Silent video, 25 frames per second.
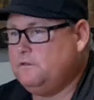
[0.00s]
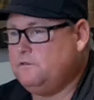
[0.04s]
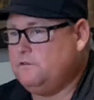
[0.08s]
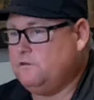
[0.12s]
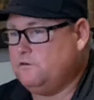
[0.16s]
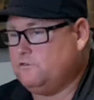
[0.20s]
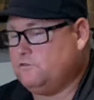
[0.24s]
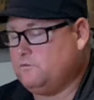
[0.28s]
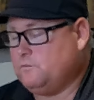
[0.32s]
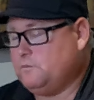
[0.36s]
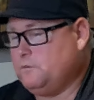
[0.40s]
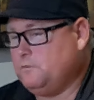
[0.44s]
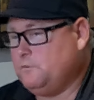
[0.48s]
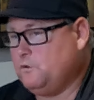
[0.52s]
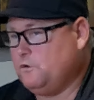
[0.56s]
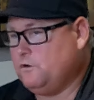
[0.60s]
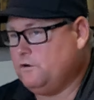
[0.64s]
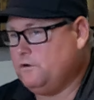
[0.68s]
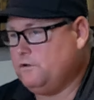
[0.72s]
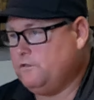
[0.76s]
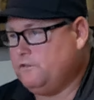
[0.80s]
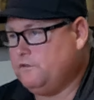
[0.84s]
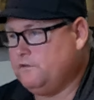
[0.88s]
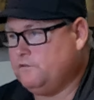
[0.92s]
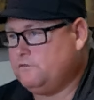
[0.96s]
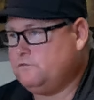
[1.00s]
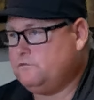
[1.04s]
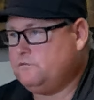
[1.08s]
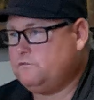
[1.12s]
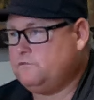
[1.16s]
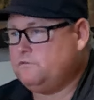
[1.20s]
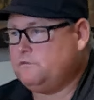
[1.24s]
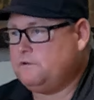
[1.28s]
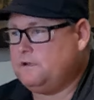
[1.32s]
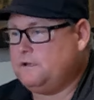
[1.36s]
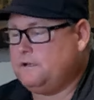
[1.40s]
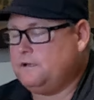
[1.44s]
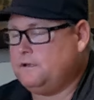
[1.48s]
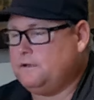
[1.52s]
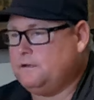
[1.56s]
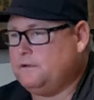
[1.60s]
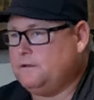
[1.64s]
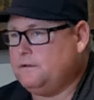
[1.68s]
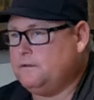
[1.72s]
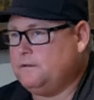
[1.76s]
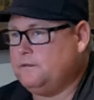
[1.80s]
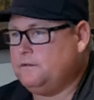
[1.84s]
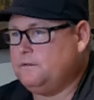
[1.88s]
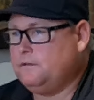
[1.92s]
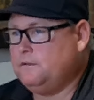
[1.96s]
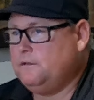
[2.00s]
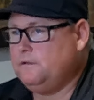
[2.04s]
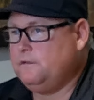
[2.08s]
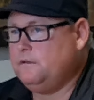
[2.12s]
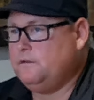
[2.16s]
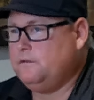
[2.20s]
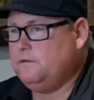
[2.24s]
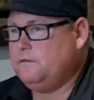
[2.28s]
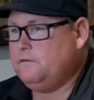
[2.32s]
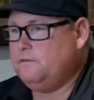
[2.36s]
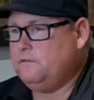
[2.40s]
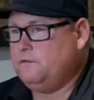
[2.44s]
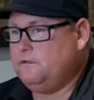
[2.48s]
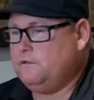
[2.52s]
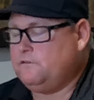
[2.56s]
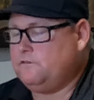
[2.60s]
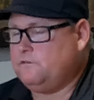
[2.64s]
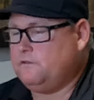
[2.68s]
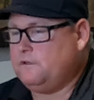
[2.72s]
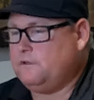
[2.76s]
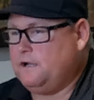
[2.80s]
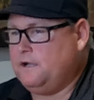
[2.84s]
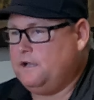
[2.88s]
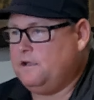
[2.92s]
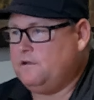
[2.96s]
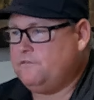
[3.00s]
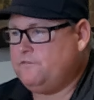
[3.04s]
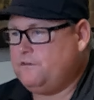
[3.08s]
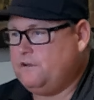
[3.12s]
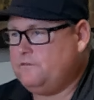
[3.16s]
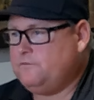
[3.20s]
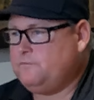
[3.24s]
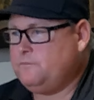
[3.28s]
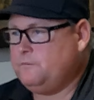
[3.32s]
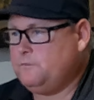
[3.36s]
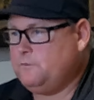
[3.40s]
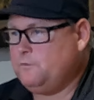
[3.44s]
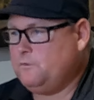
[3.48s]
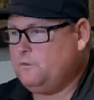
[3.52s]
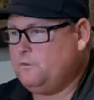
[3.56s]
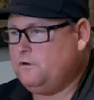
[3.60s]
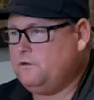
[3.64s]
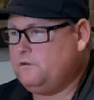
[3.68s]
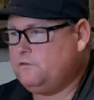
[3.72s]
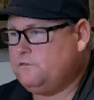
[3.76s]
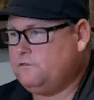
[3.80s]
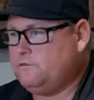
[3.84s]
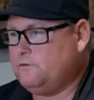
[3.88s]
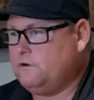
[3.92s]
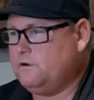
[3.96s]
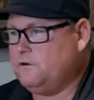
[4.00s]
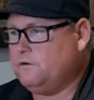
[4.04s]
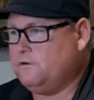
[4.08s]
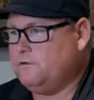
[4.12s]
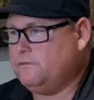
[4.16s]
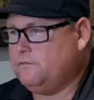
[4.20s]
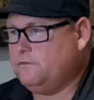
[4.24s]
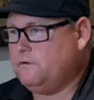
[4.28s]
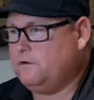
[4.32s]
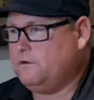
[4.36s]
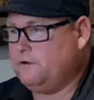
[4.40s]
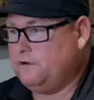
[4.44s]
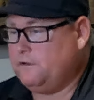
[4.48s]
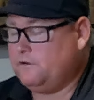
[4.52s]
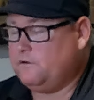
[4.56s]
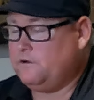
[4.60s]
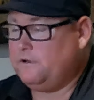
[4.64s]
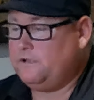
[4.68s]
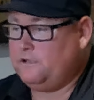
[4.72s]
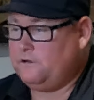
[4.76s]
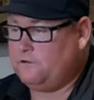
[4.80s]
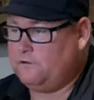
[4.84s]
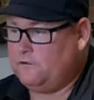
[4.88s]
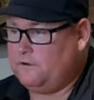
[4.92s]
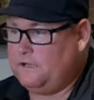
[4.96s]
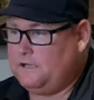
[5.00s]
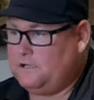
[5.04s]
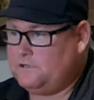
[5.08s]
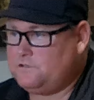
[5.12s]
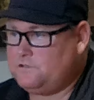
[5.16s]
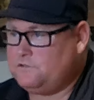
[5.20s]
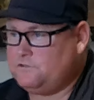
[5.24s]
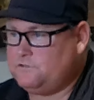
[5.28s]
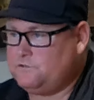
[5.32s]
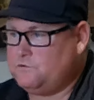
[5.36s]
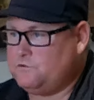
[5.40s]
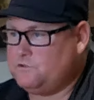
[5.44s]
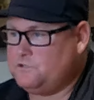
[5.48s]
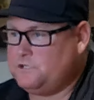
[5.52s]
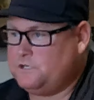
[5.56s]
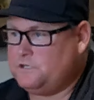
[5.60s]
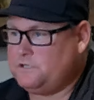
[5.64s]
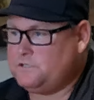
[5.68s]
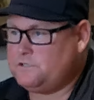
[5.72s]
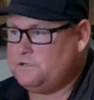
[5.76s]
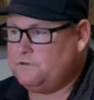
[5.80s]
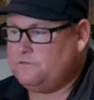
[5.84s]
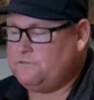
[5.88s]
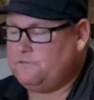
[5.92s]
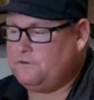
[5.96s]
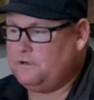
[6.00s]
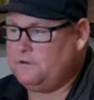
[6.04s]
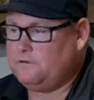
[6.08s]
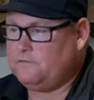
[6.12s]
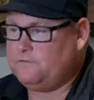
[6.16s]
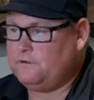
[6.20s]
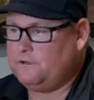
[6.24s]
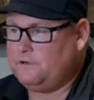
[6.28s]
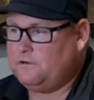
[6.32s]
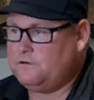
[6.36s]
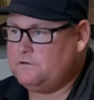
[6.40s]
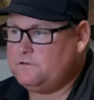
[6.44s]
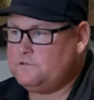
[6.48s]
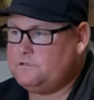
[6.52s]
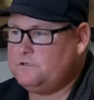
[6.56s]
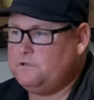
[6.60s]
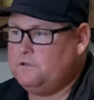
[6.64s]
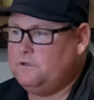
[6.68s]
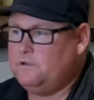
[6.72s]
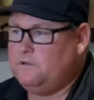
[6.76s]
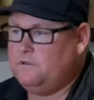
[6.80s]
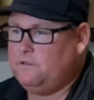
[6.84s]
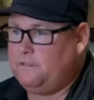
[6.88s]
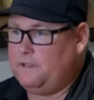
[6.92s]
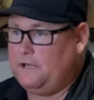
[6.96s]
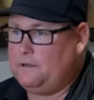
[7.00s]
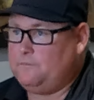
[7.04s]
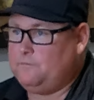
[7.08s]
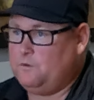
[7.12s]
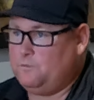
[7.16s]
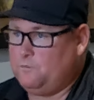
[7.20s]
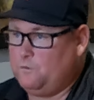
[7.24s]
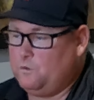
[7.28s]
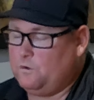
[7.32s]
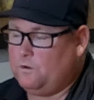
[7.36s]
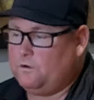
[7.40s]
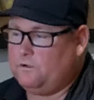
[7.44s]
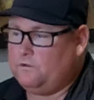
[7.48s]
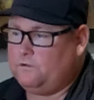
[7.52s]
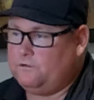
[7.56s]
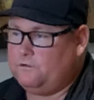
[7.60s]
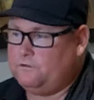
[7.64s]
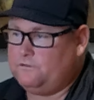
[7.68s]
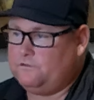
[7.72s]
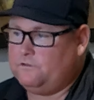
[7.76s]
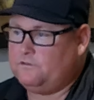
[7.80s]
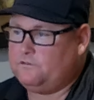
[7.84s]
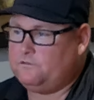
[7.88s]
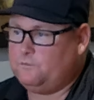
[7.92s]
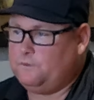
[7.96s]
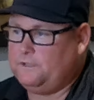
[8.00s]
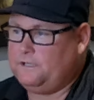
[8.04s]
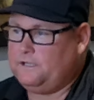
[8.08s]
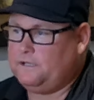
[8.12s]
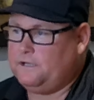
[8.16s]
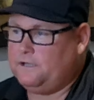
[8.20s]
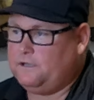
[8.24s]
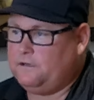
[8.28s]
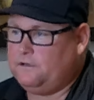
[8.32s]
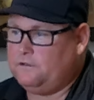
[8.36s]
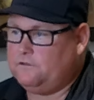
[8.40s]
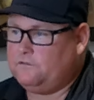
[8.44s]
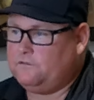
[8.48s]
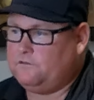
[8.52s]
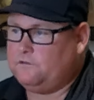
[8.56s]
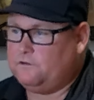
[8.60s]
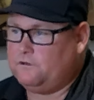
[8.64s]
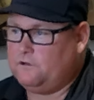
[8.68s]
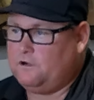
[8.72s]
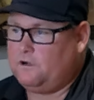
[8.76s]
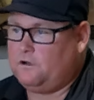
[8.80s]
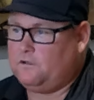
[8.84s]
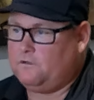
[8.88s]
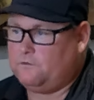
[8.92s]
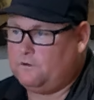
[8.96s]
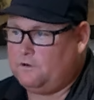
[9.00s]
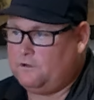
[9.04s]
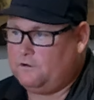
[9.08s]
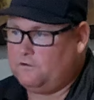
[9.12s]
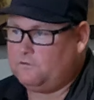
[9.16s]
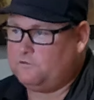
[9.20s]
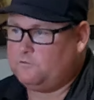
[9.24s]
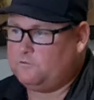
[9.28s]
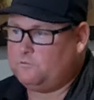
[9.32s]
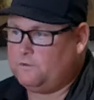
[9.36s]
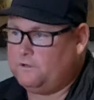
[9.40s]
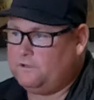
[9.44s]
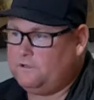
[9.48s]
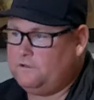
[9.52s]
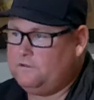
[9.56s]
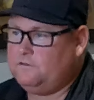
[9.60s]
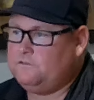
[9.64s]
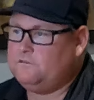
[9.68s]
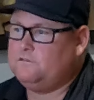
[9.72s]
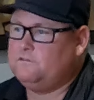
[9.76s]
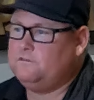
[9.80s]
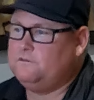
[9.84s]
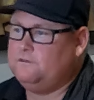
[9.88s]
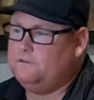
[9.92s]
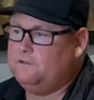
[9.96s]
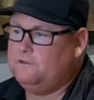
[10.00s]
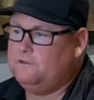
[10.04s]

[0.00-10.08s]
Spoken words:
There's a memorial. It's the IFF memorial, so our International Association of Firefighters. That memorial is this weekend. It's in Colorado Springs.